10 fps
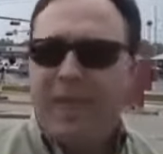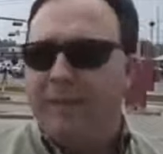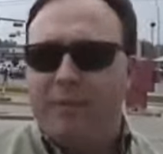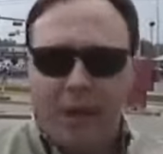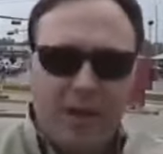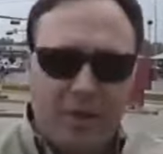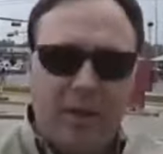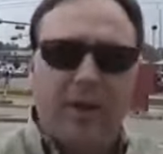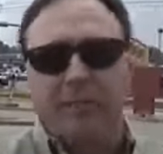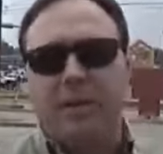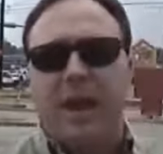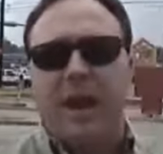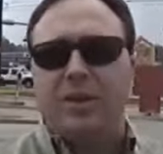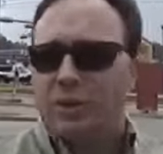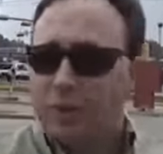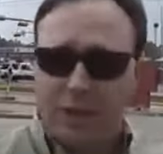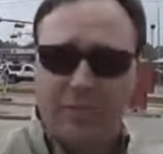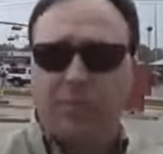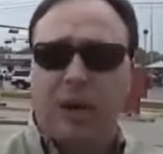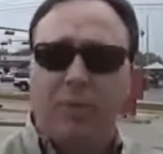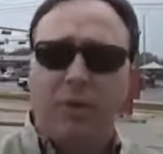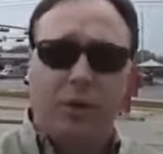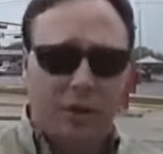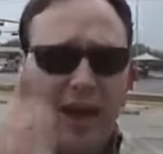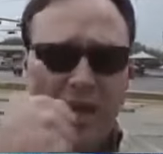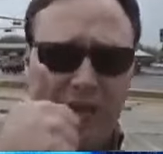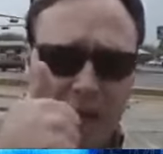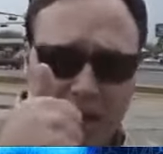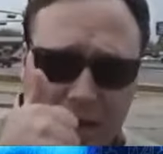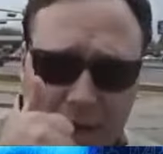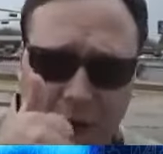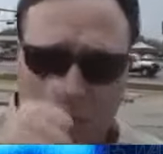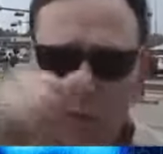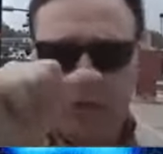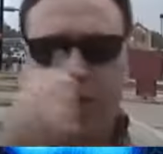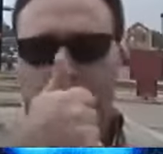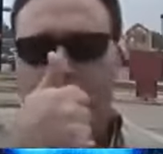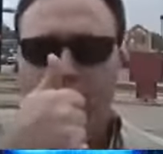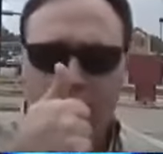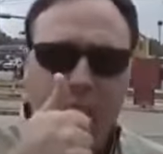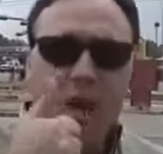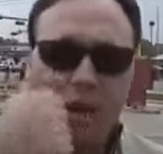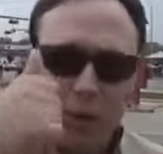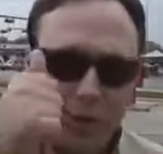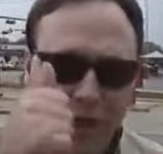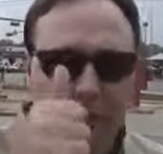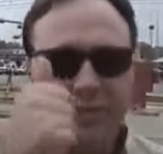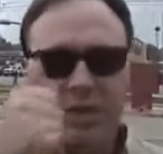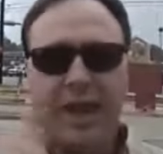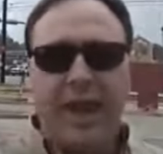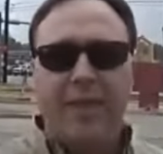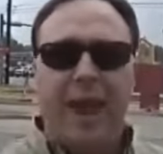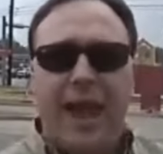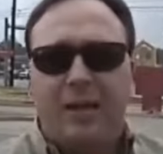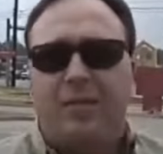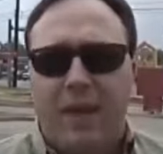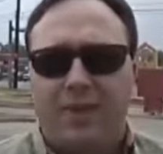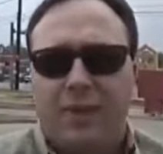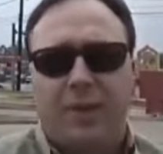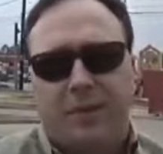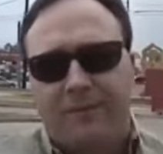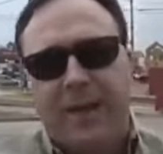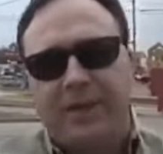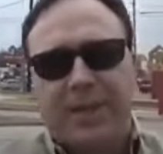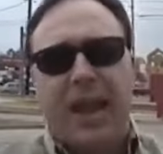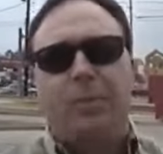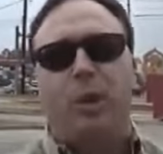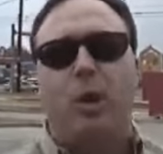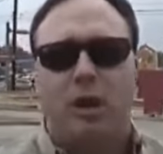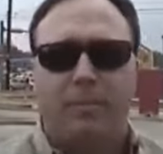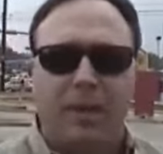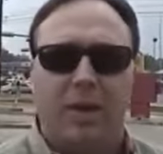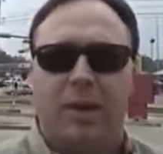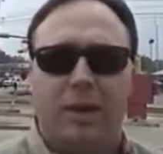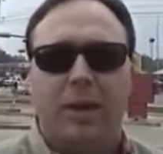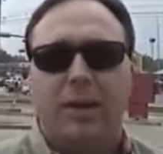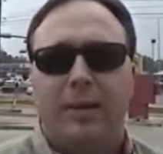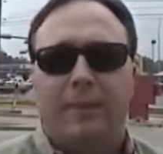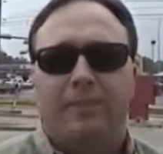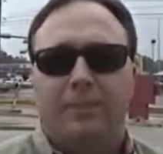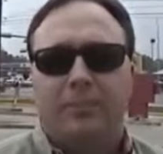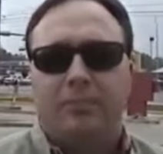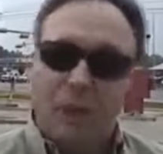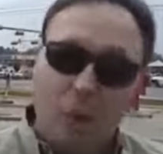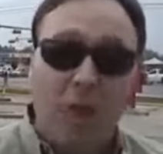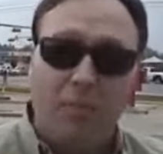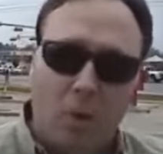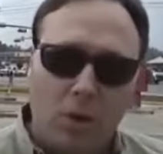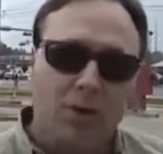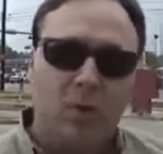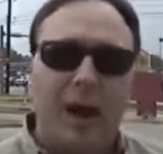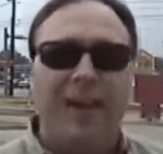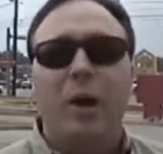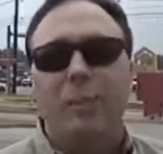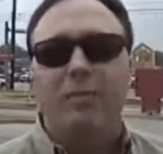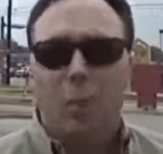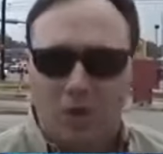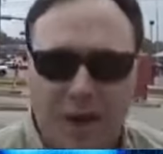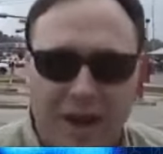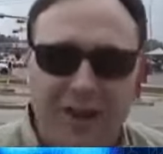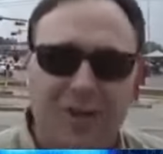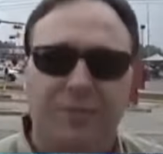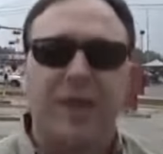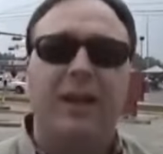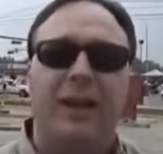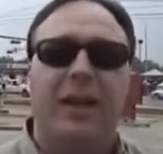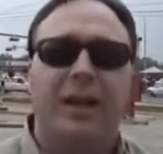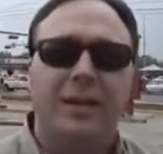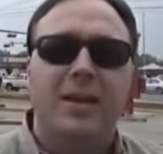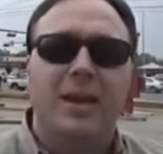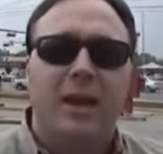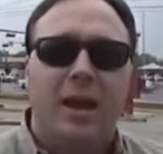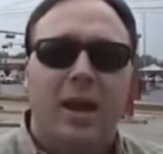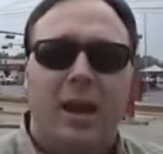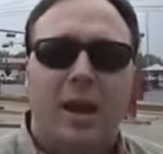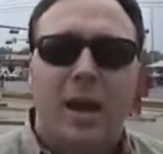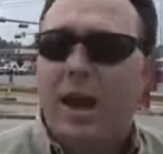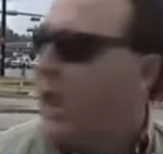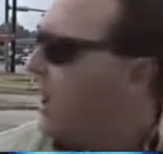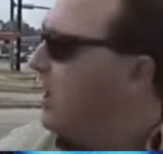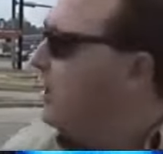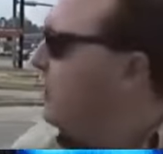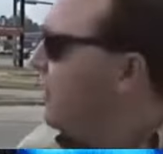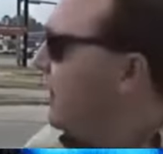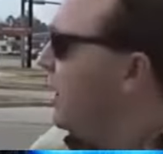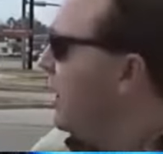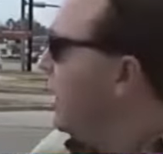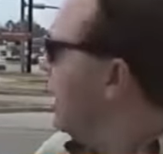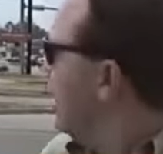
Haven't paid your income tax, you're in deep trouble, your national ID card won't turn on, your thumb scan that activates it or your face scan will no longer be good. Meanwhile, the borders are wide open, more terrorists are flooding in, and the